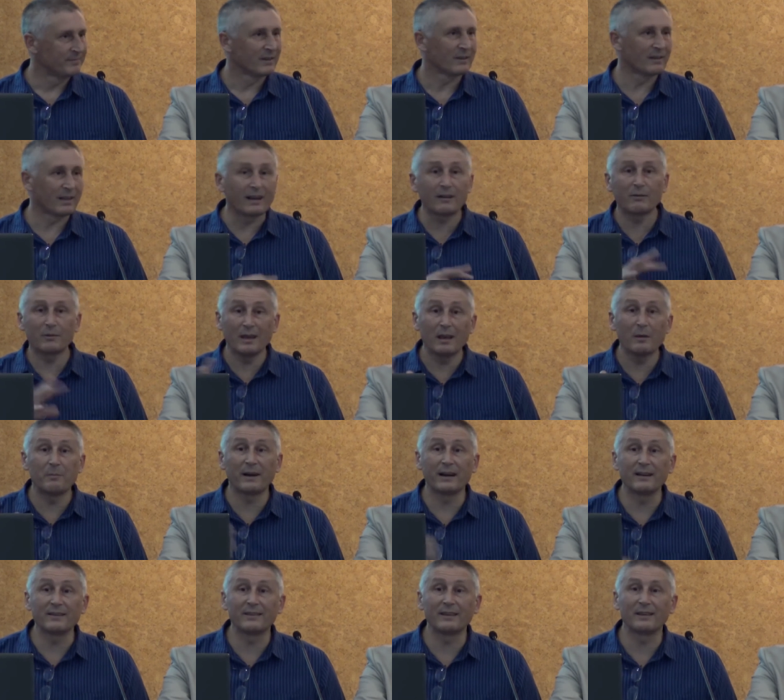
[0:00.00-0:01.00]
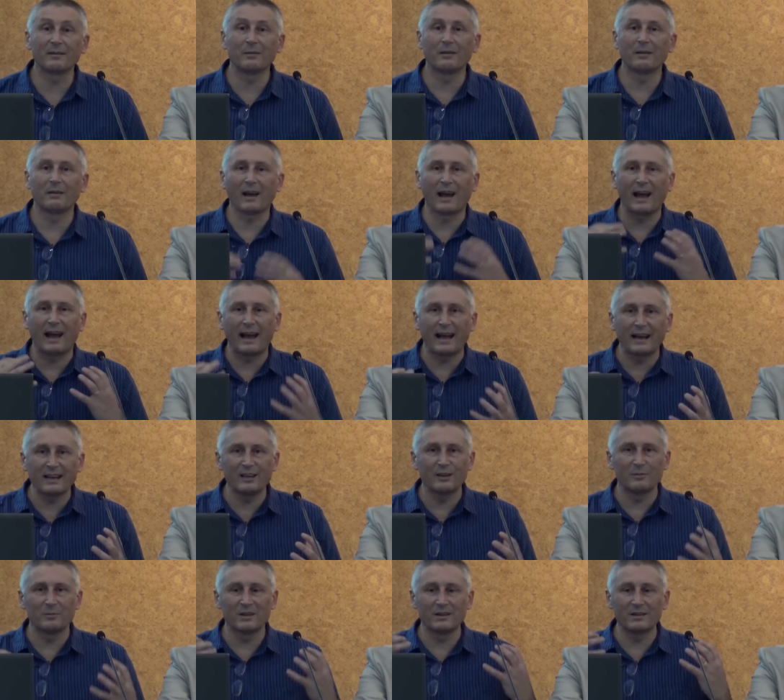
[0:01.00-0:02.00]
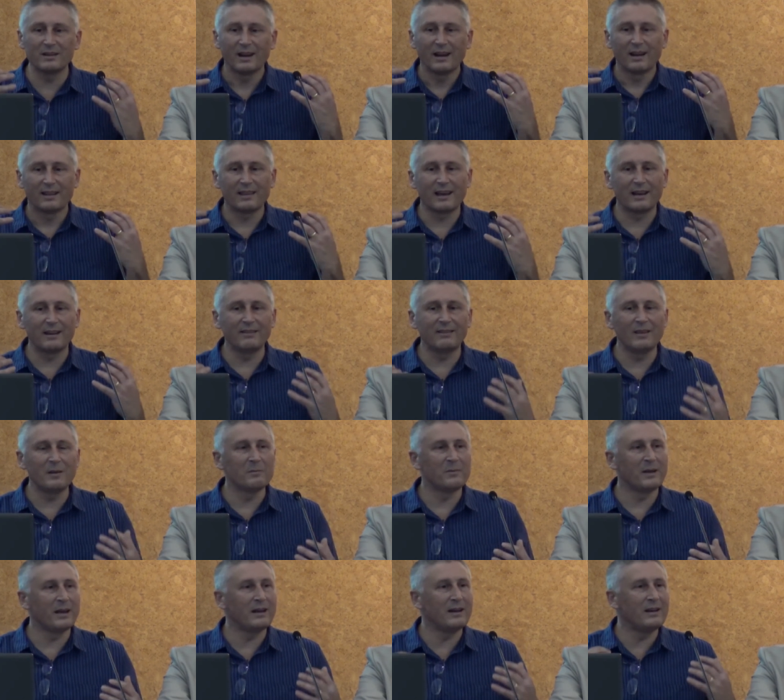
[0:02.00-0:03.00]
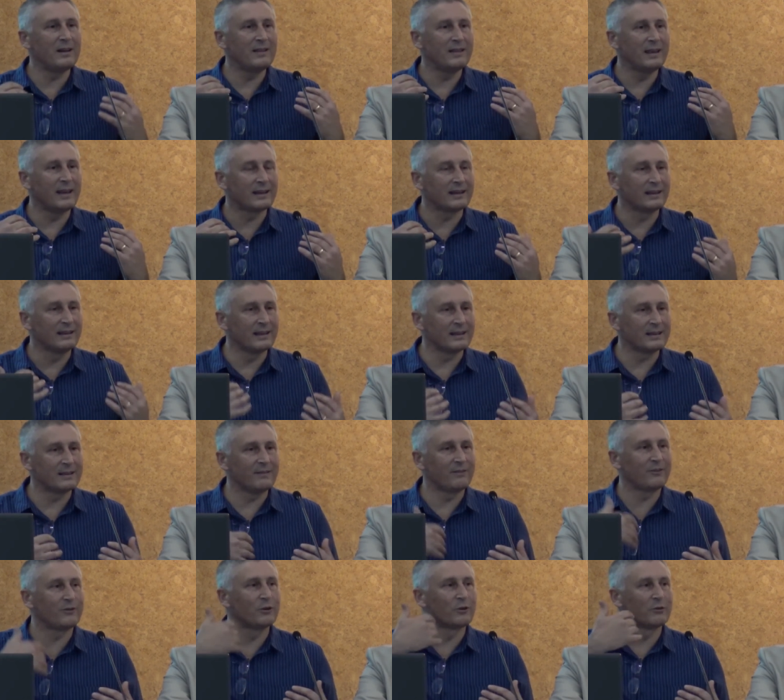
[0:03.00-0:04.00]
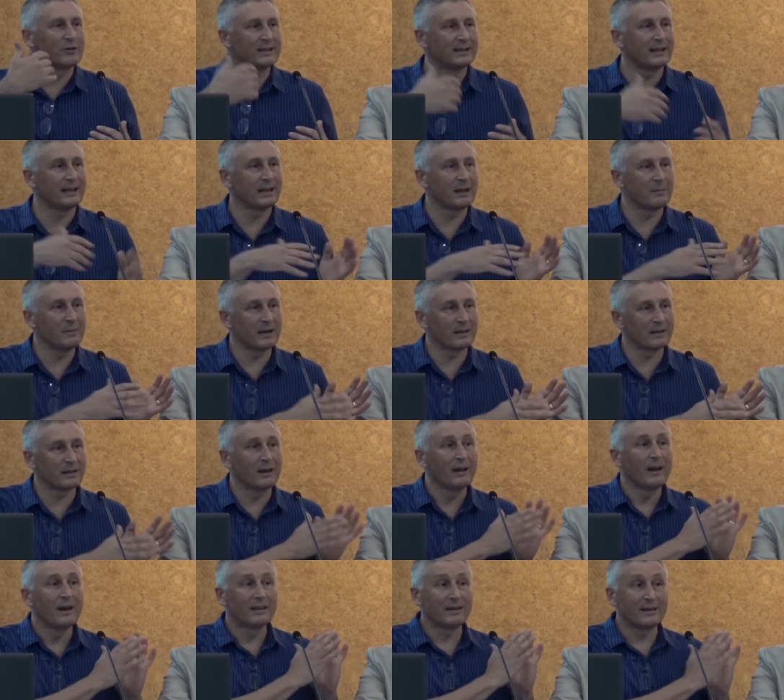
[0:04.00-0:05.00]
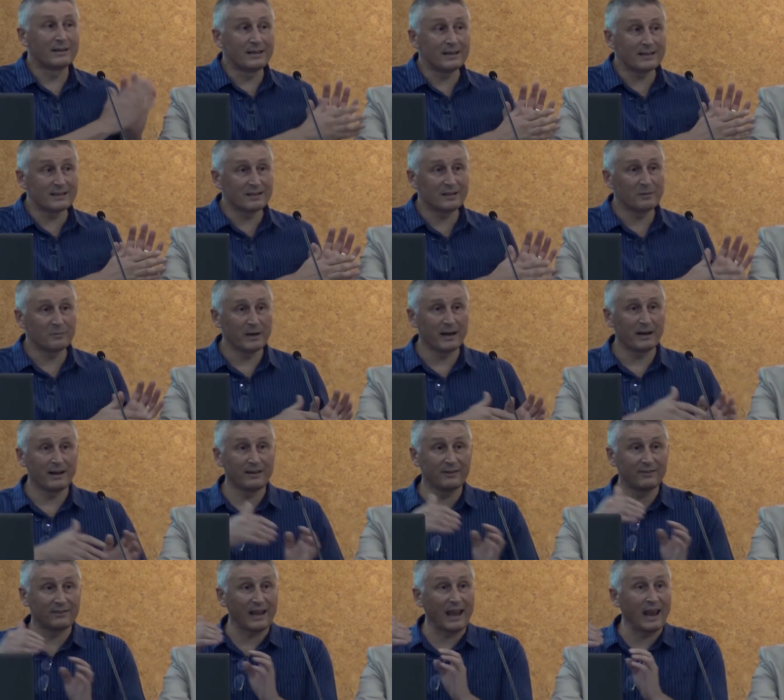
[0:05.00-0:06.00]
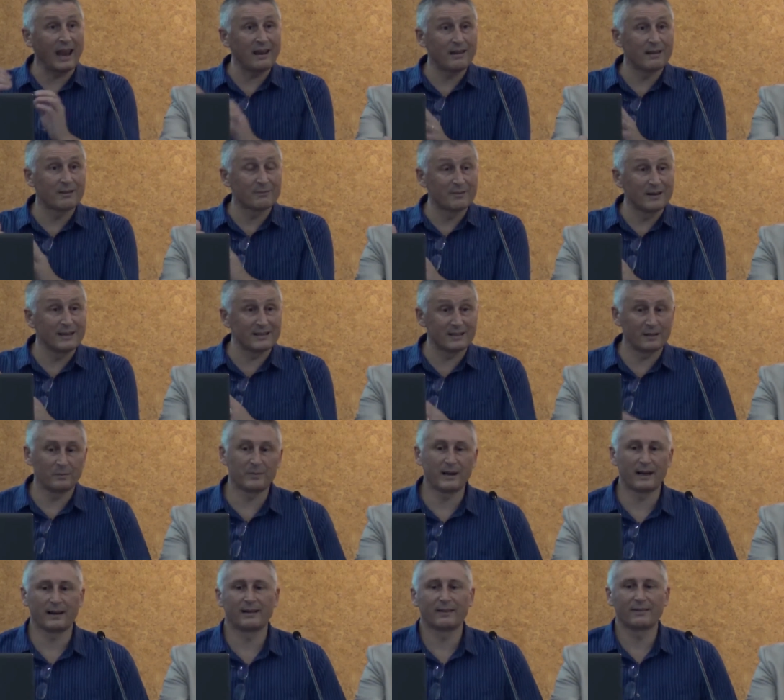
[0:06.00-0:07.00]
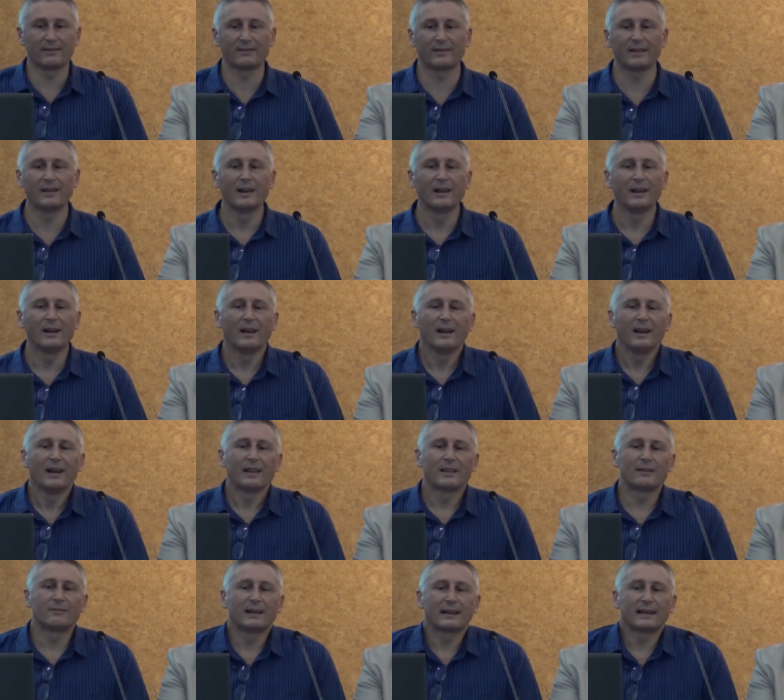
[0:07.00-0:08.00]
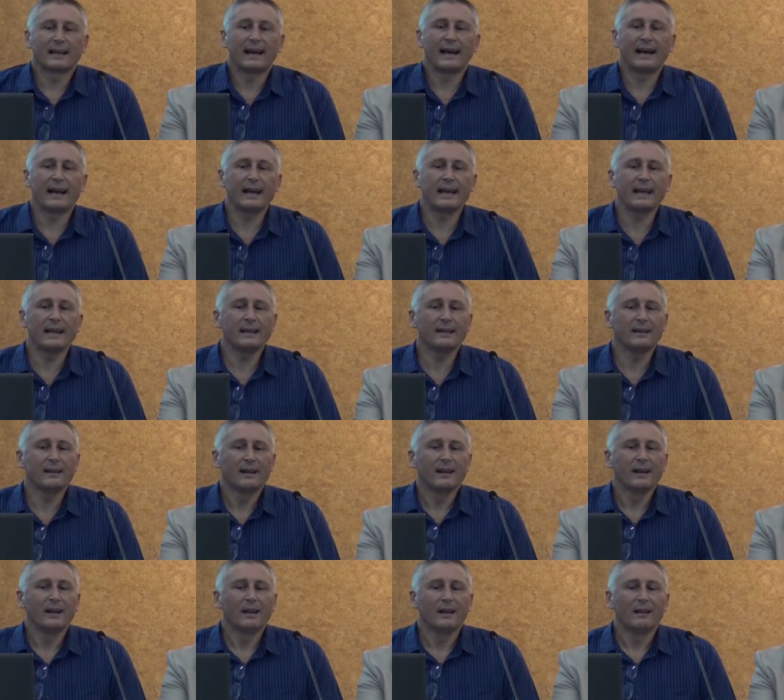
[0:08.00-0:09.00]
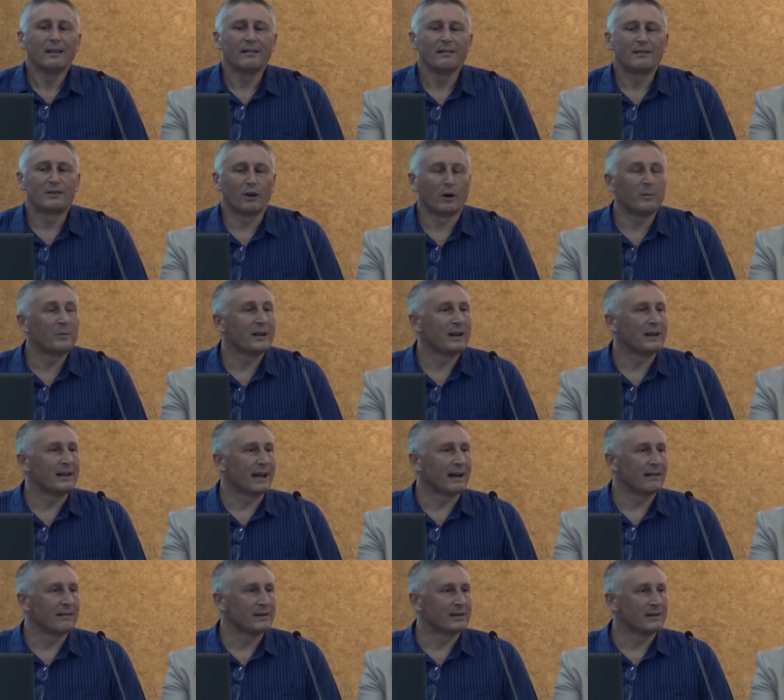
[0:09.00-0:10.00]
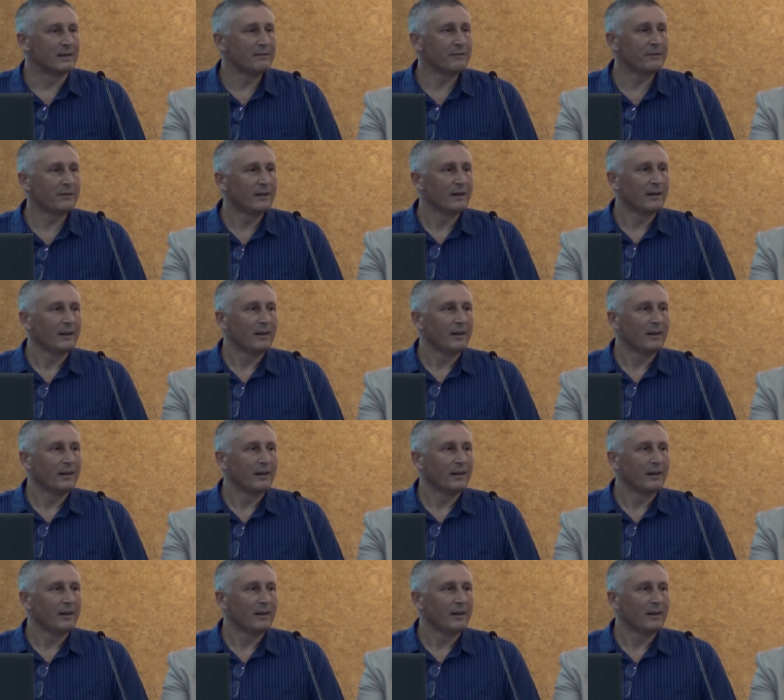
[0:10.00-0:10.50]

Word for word: So that's their basic argument that is embedded in their collective storytelling about the distant past and the recent past. The Rakhine dominant narrative